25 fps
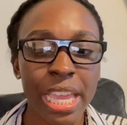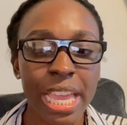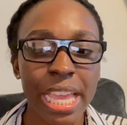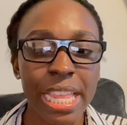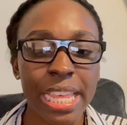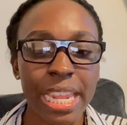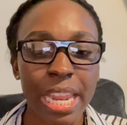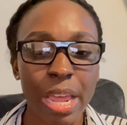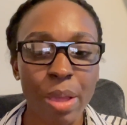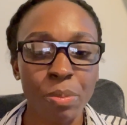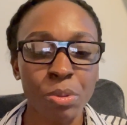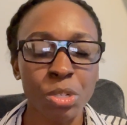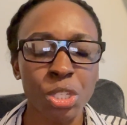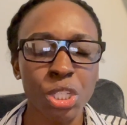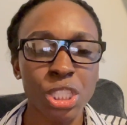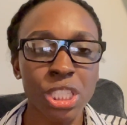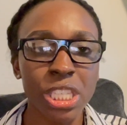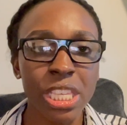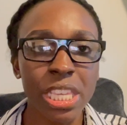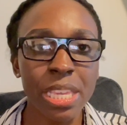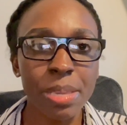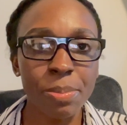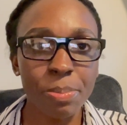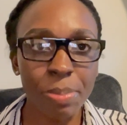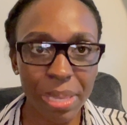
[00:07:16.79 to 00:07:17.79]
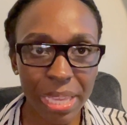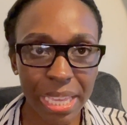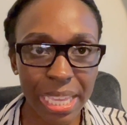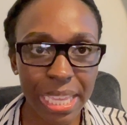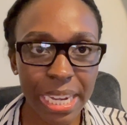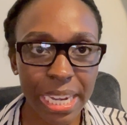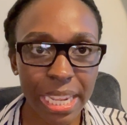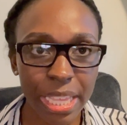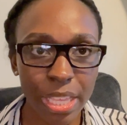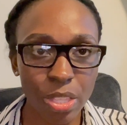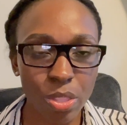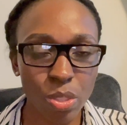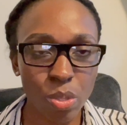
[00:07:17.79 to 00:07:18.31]
and then I would just keep
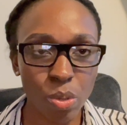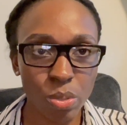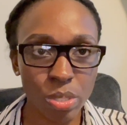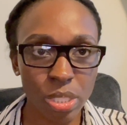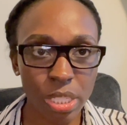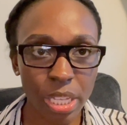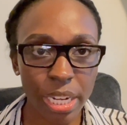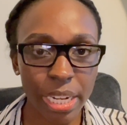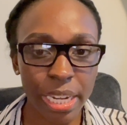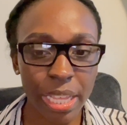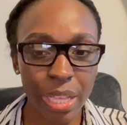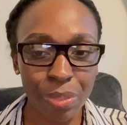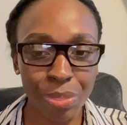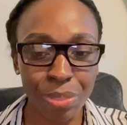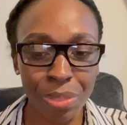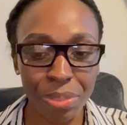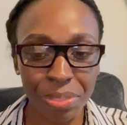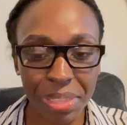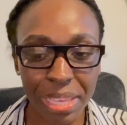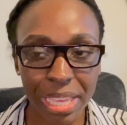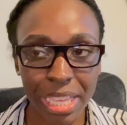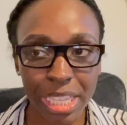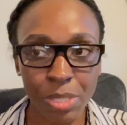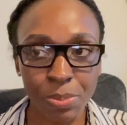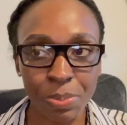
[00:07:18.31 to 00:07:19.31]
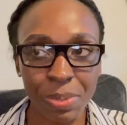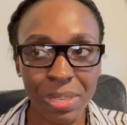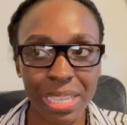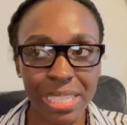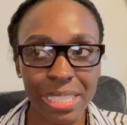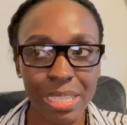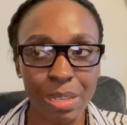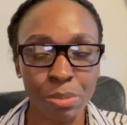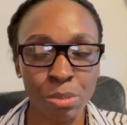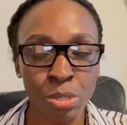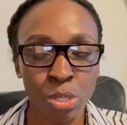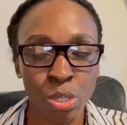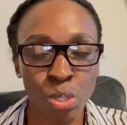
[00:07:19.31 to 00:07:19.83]
eating those unhealthy things because
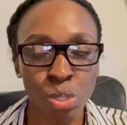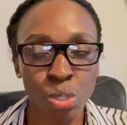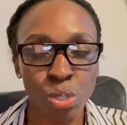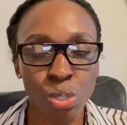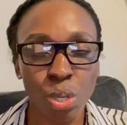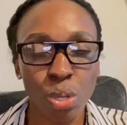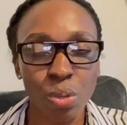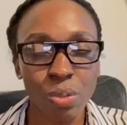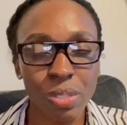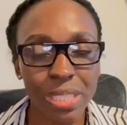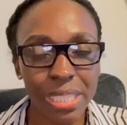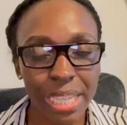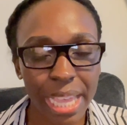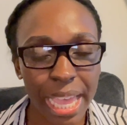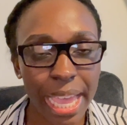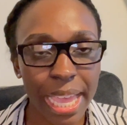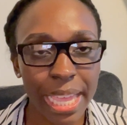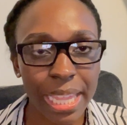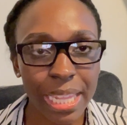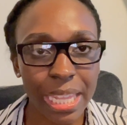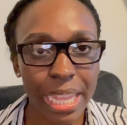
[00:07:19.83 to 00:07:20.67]
I was just so sad.